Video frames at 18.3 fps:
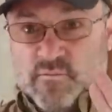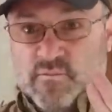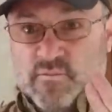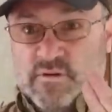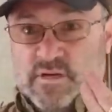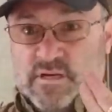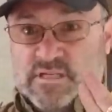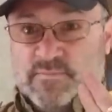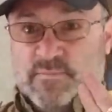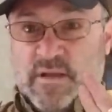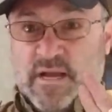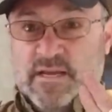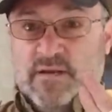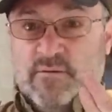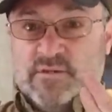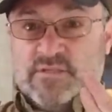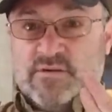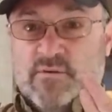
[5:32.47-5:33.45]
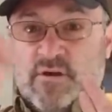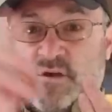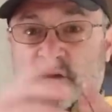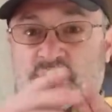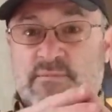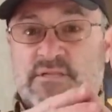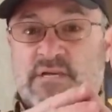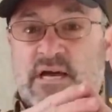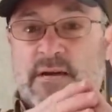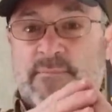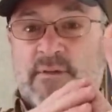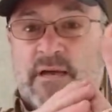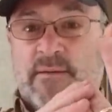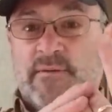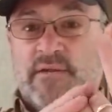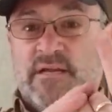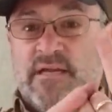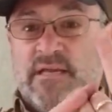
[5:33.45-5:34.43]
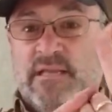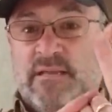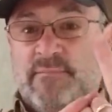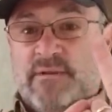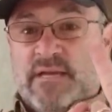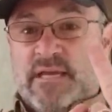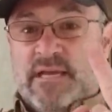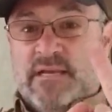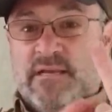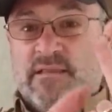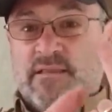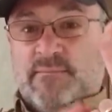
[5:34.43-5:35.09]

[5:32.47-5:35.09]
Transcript: explaining what's going on up top, I'm going to eliminate